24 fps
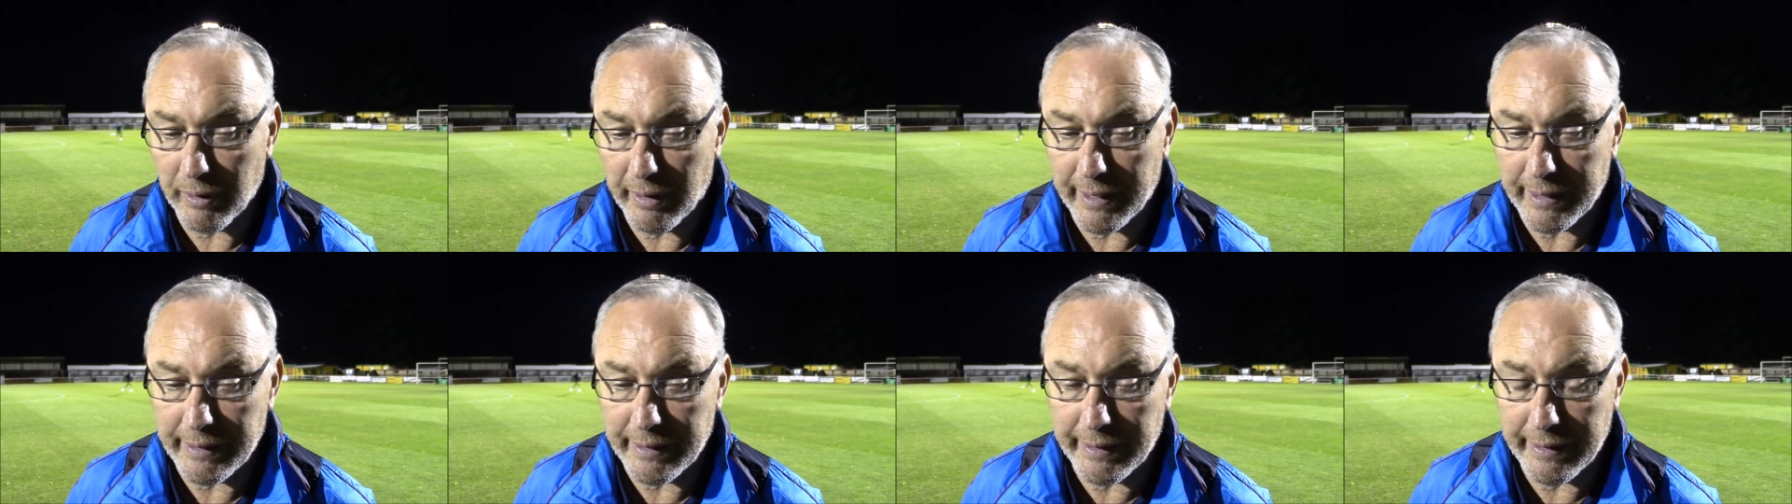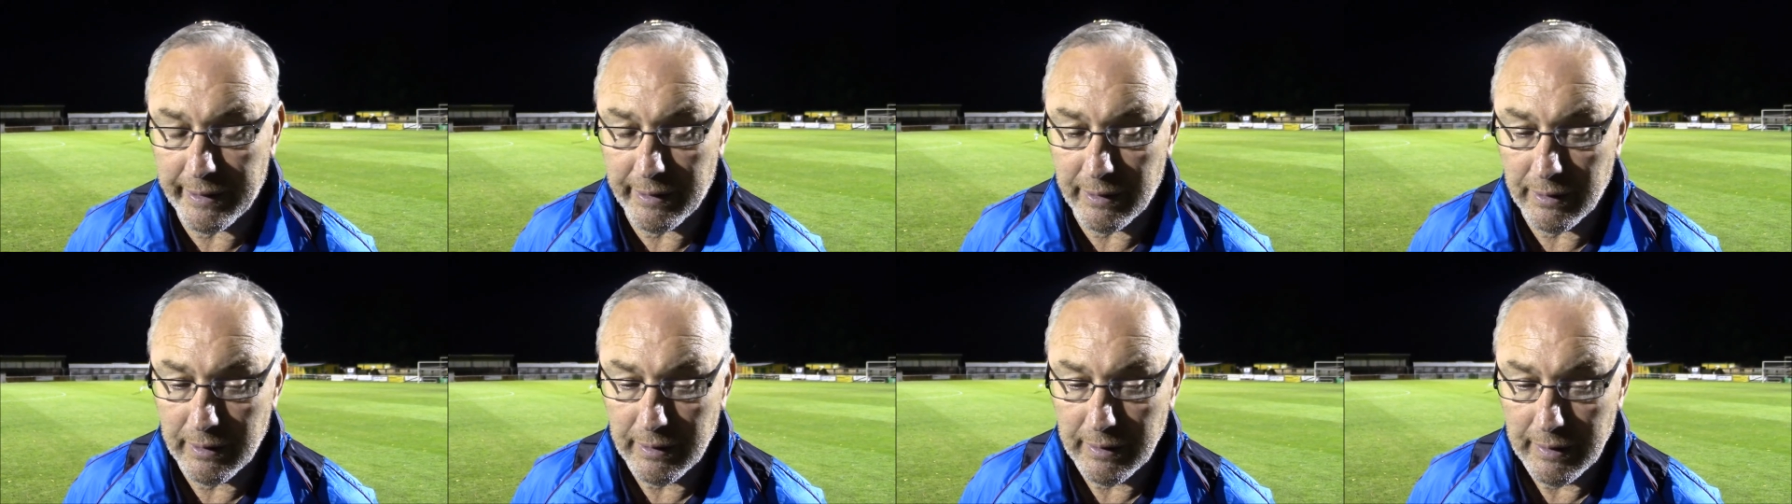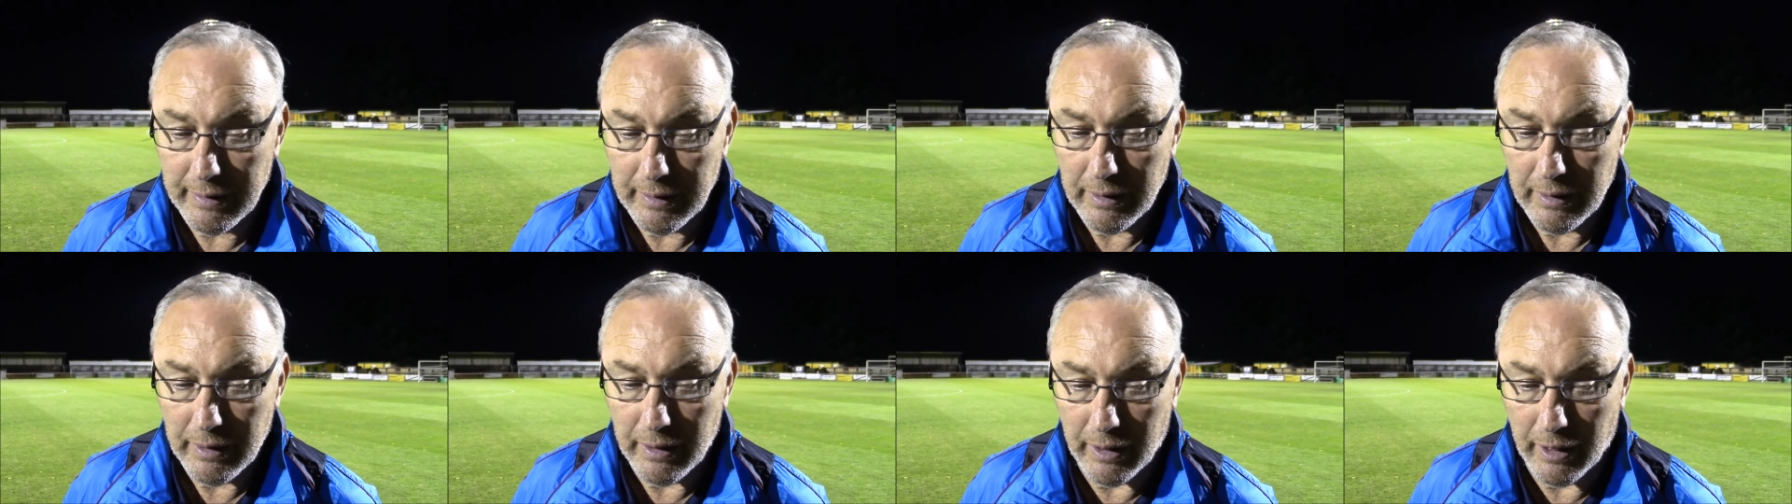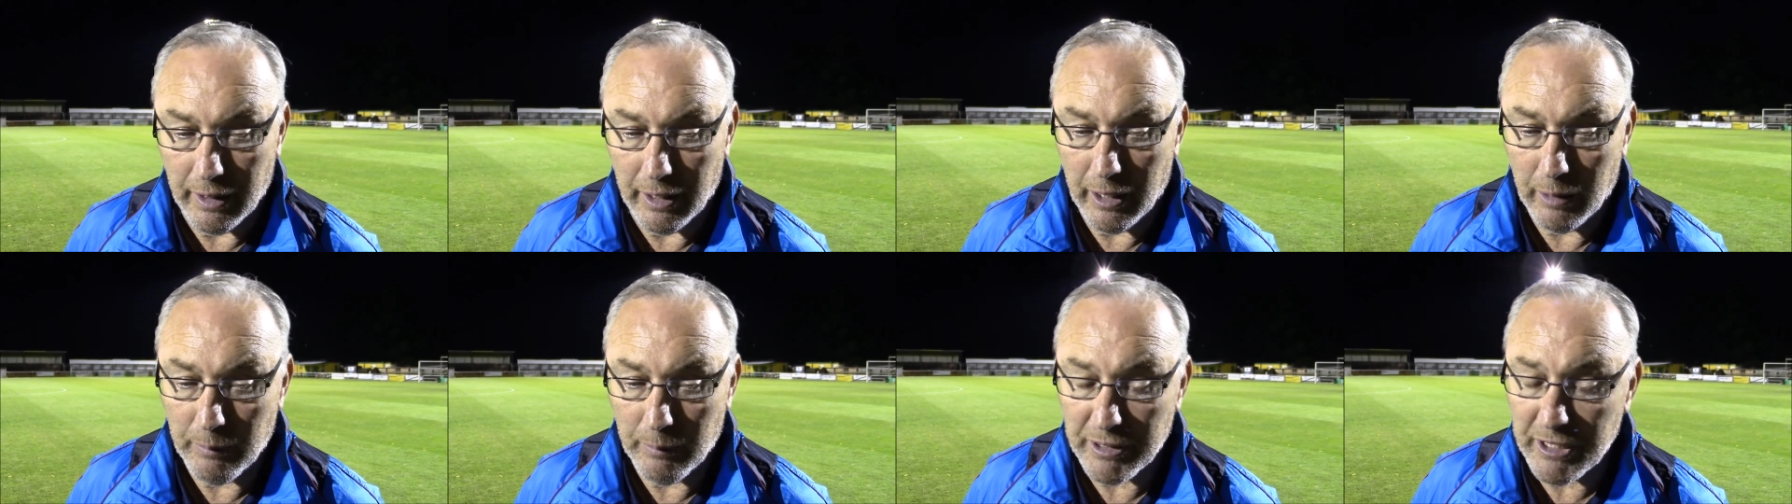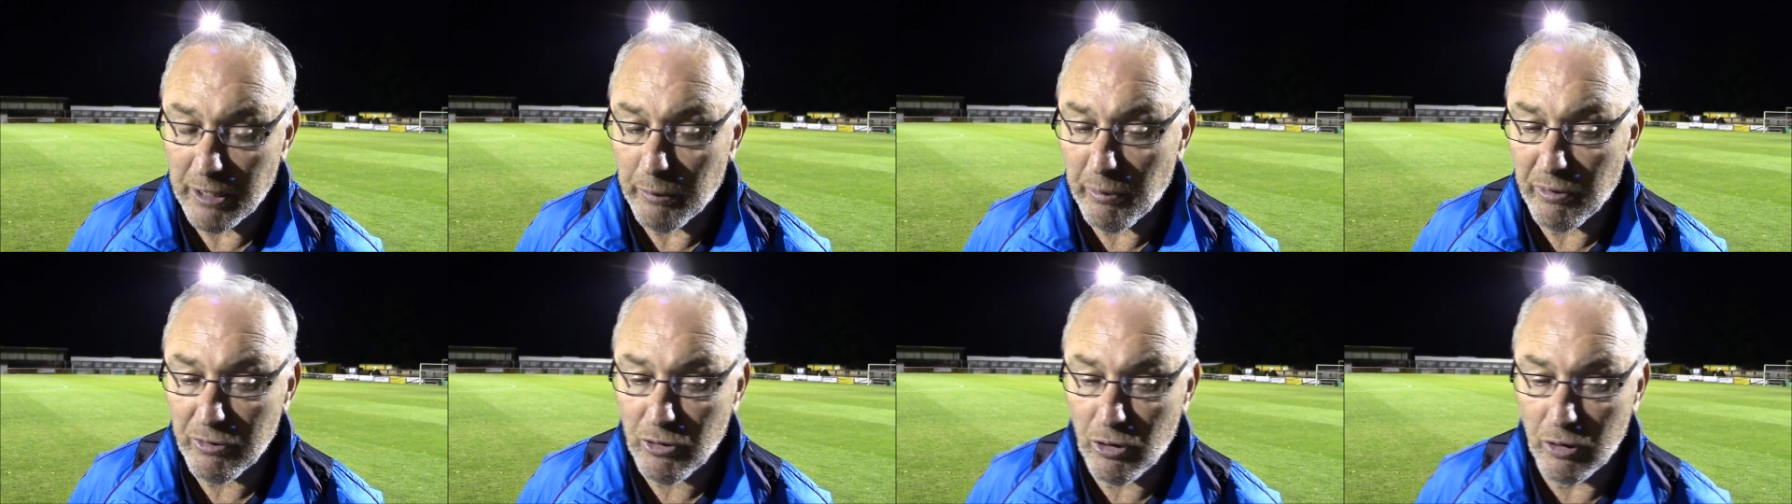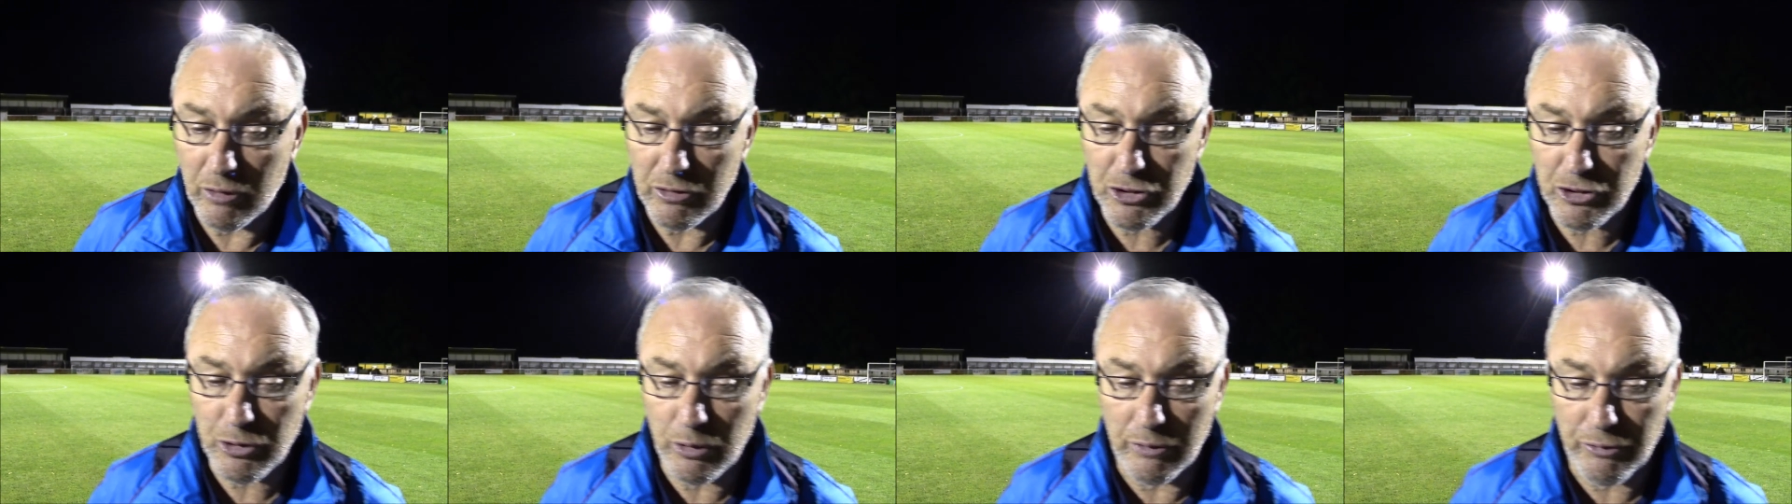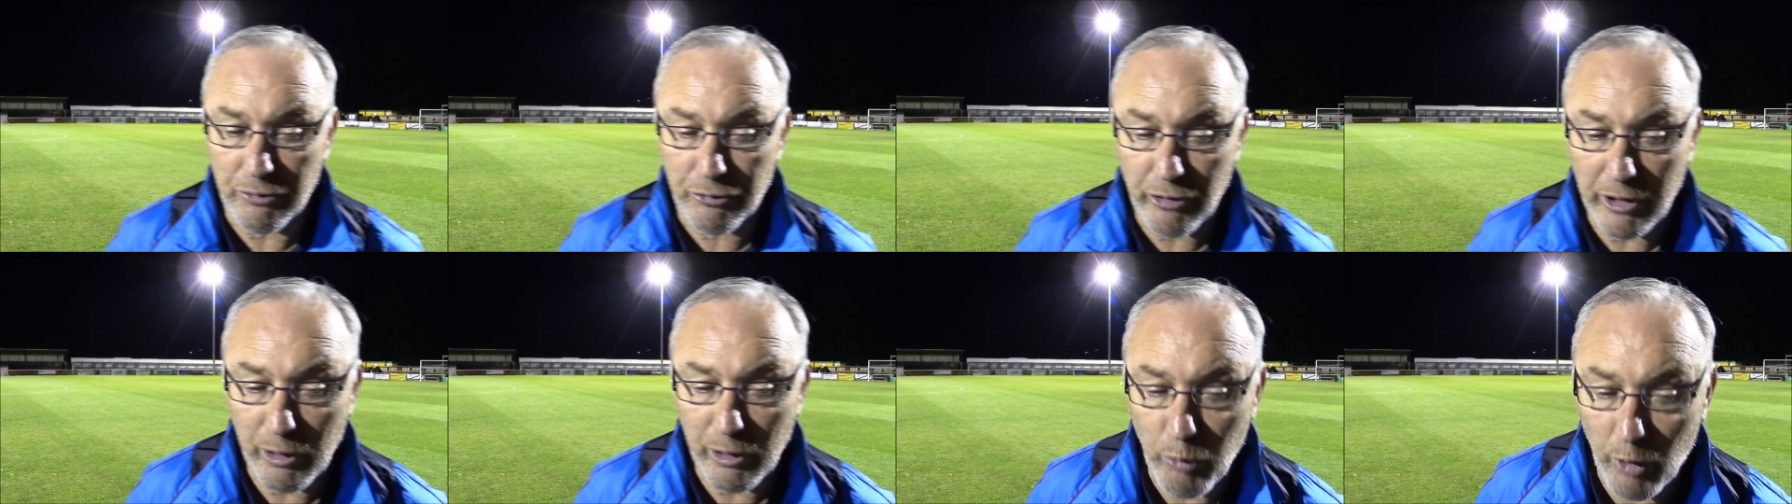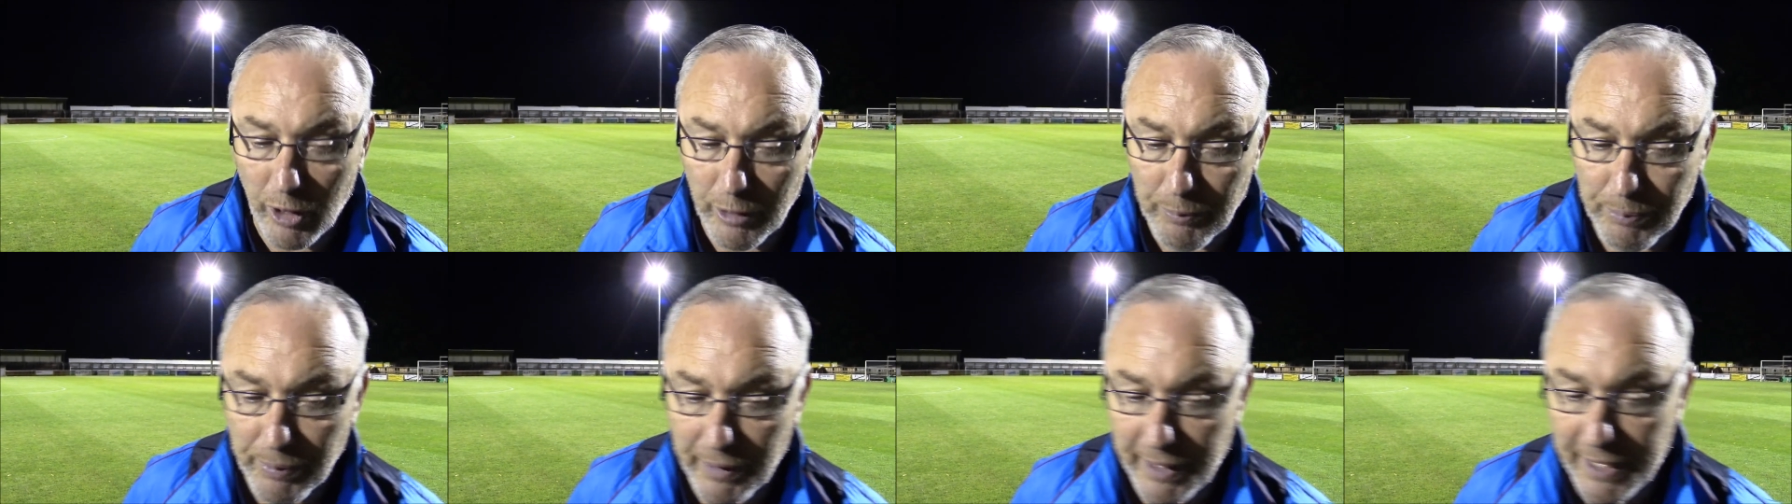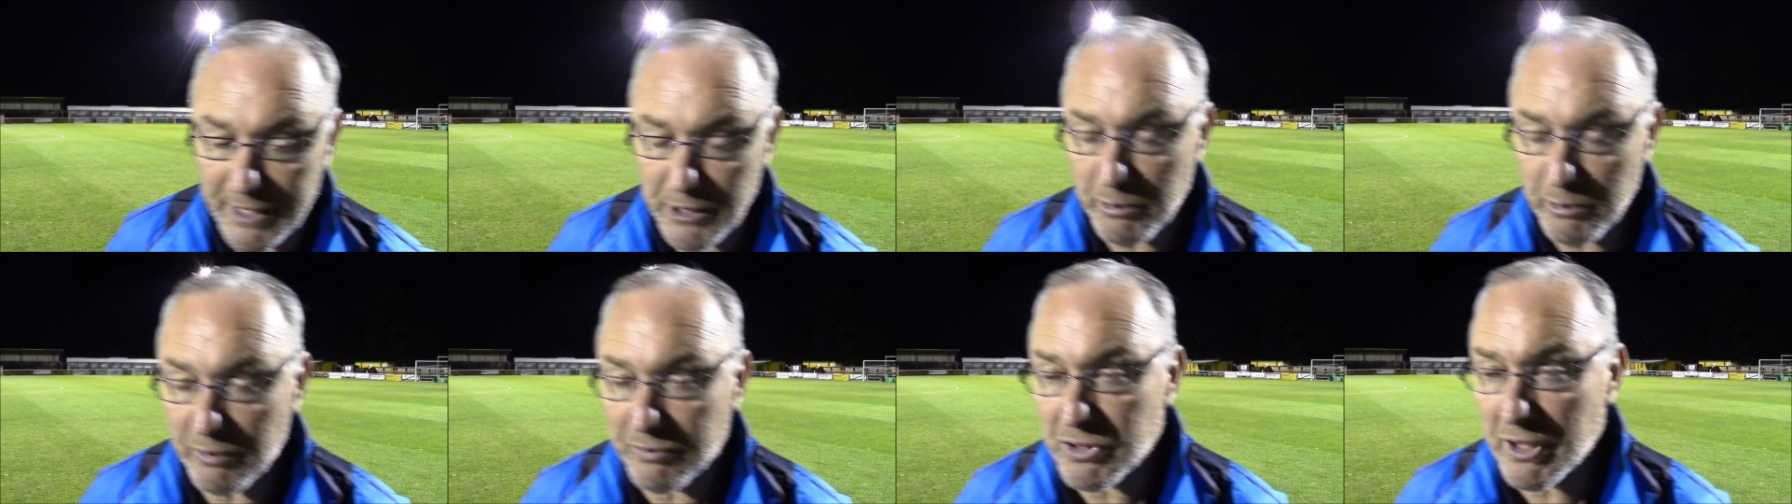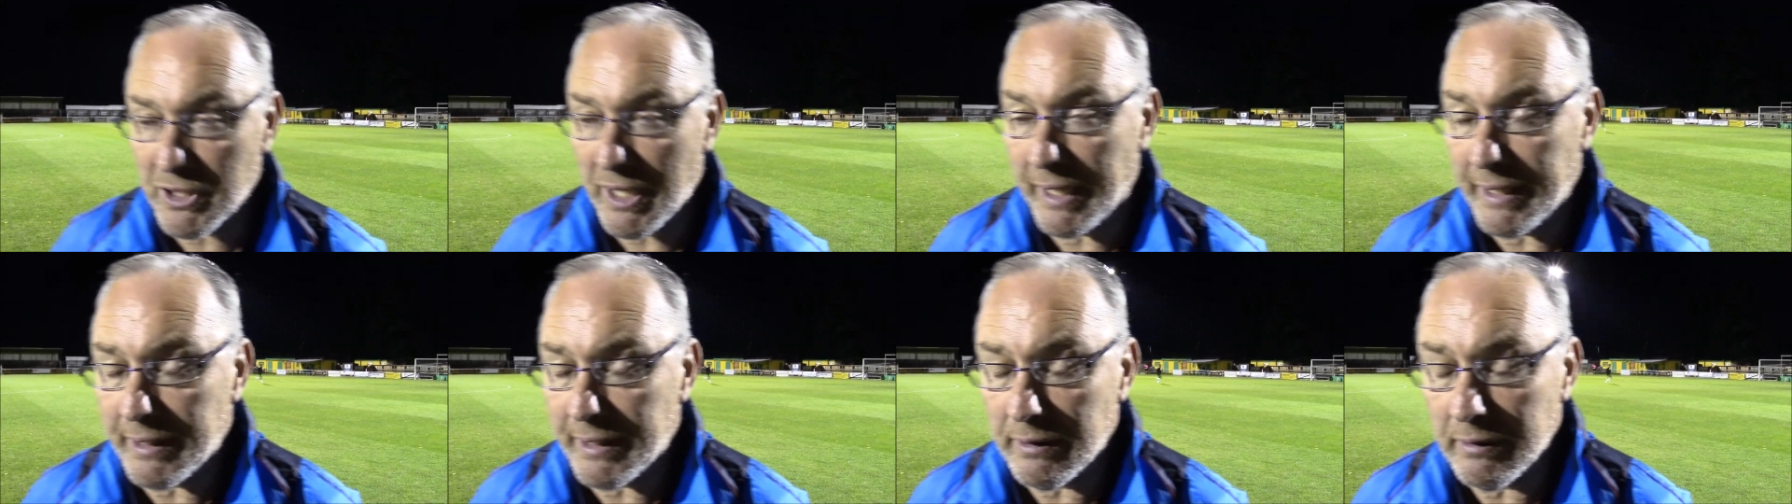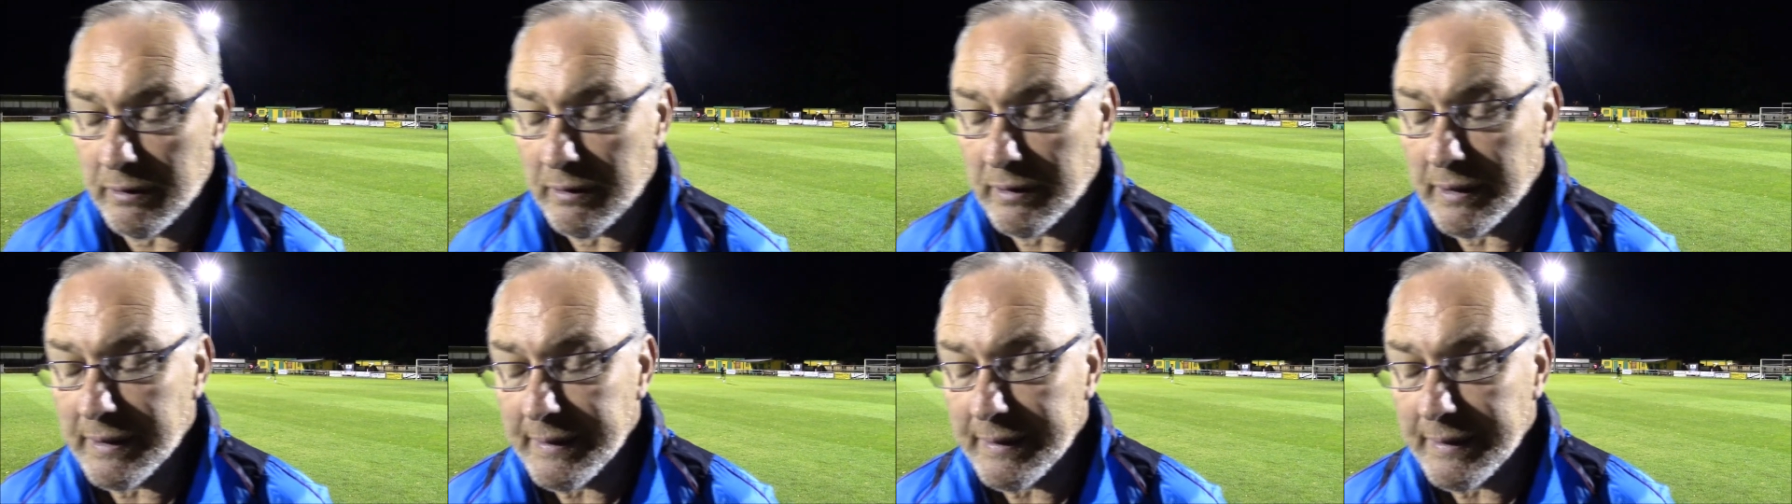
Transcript: in there, and then we've got sort of 3 wide players with Zane,